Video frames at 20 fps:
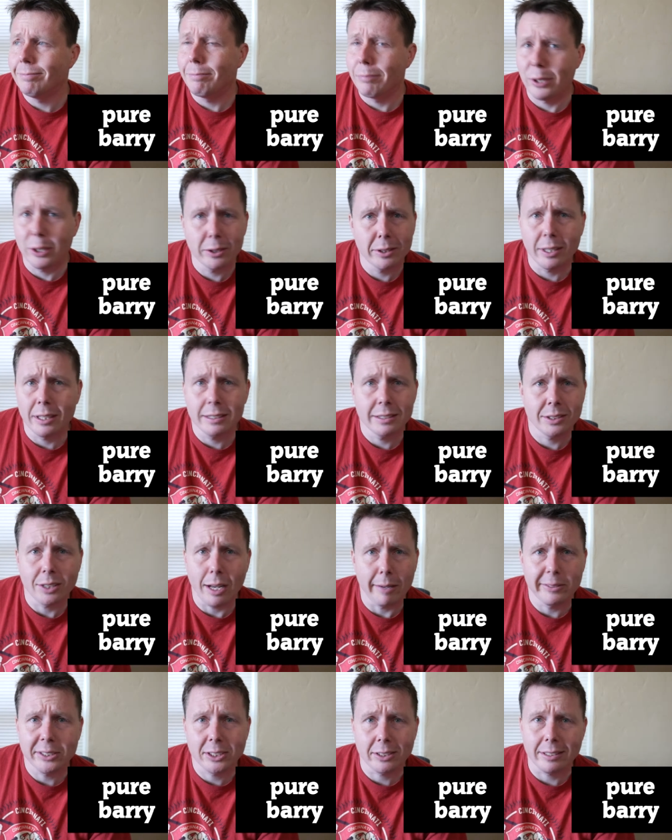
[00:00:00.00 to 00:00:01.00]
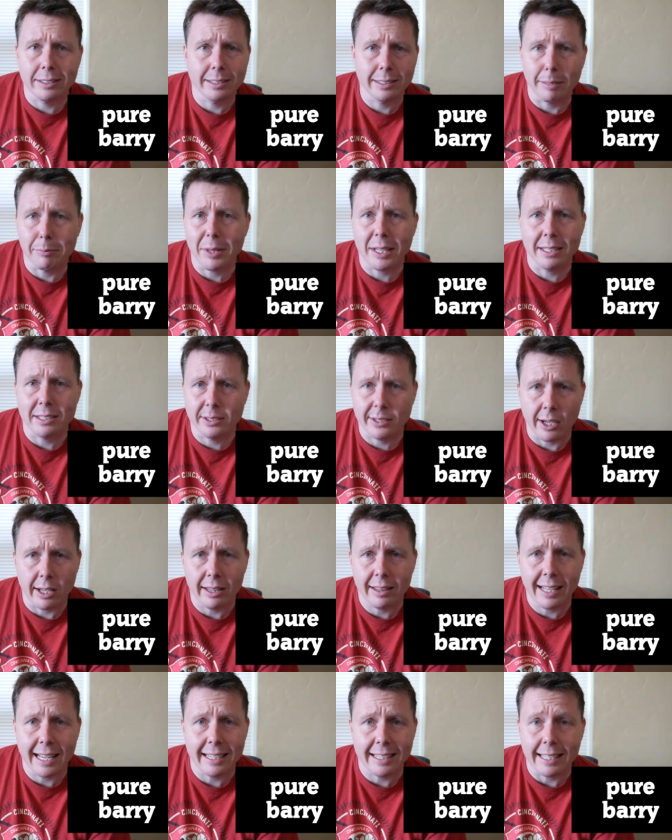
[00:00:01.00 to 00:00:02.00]
Pura is obviously something as
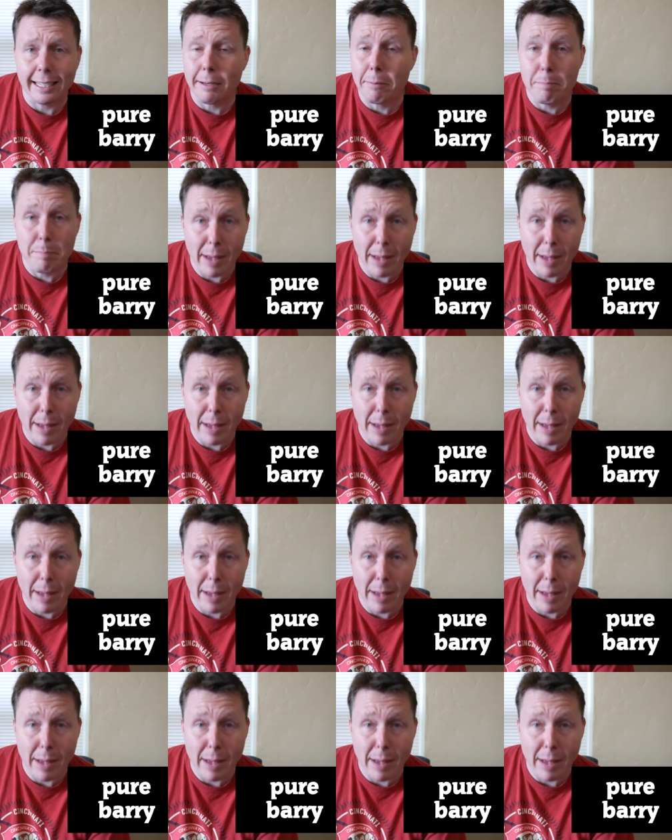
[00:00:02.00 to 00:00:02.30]
authentic.